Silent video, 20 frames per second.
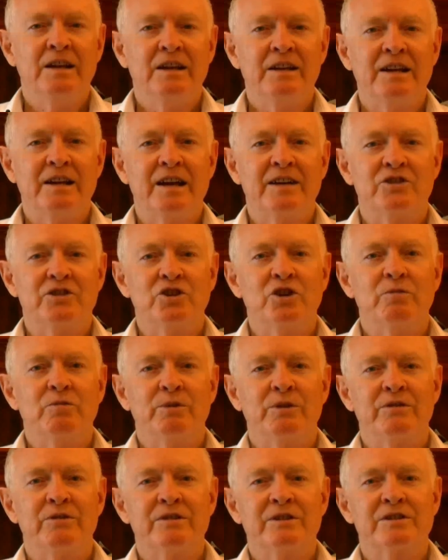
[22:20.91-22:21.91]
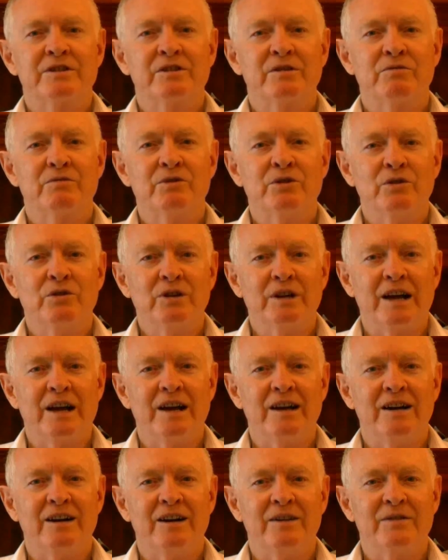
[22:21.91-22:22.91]
Now Jupiter is the ruler
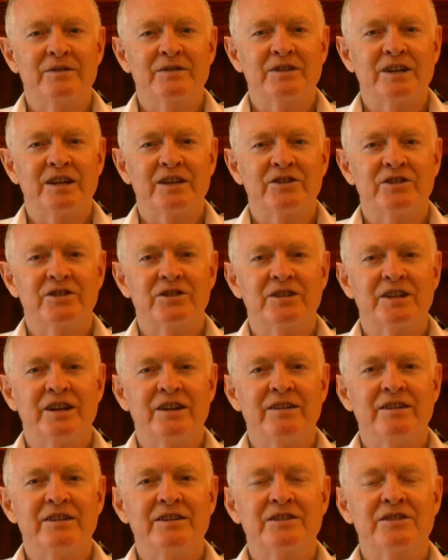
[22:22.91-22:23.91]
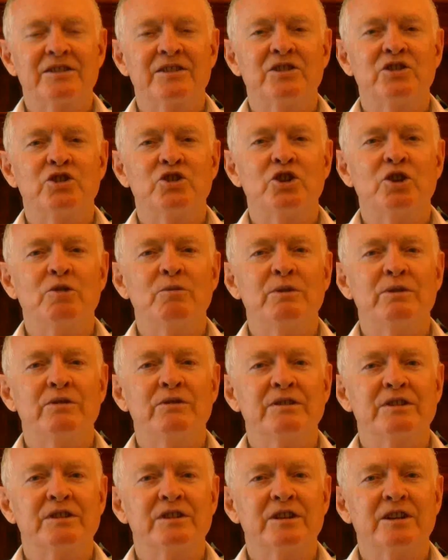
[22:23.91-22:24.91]
of Sagittarius, and
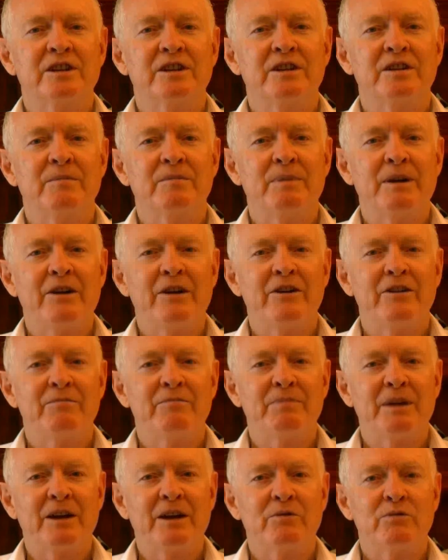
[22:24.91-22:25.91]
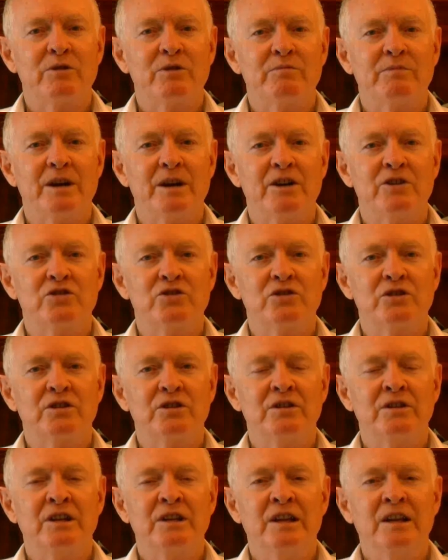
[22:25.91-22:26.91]
Jupiter is in an apparent backward
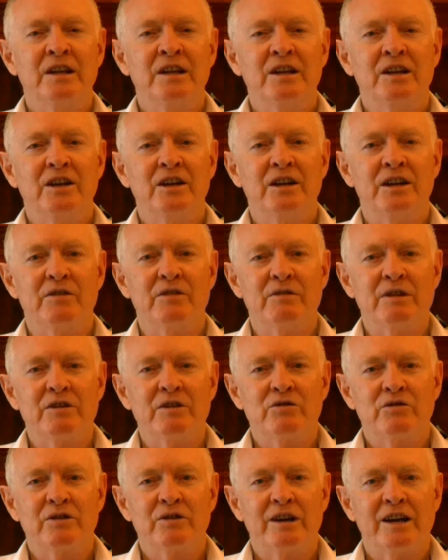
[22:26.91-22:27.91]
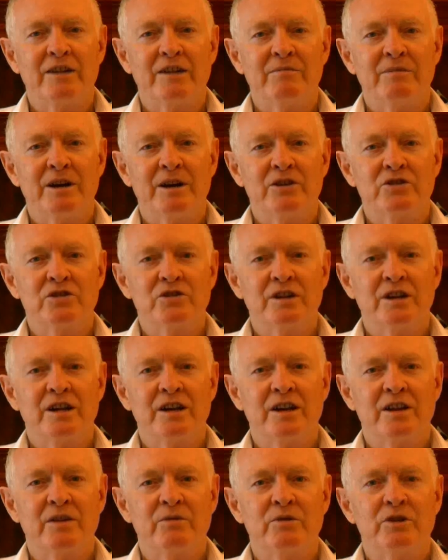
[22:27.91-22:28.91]
motion, in a retrograde motion, in
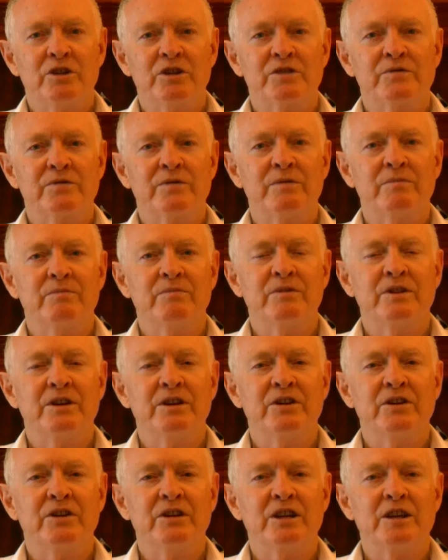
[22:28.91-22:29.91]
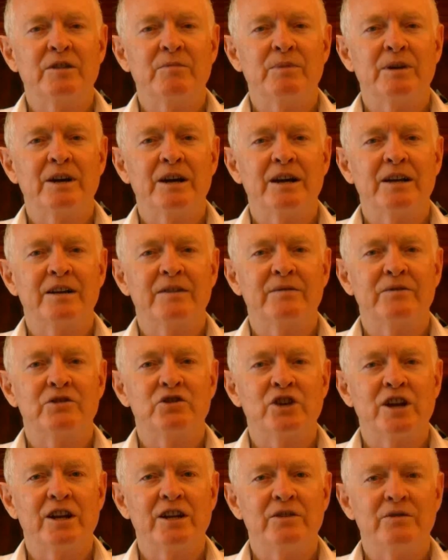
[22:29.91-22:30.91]
other words, from the early part of
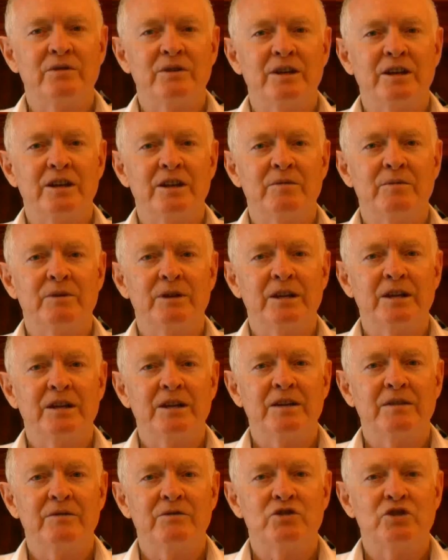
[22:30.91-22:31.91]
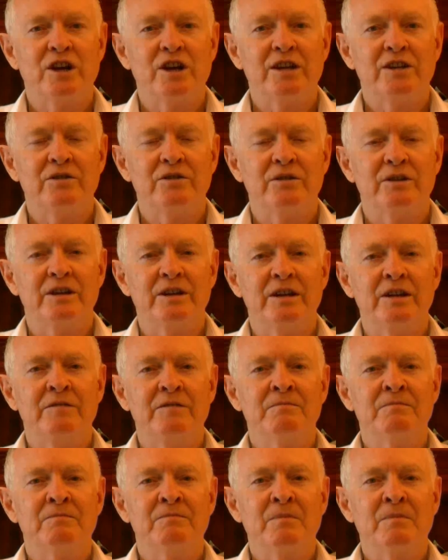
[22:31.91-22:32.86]
January, the beginning of January,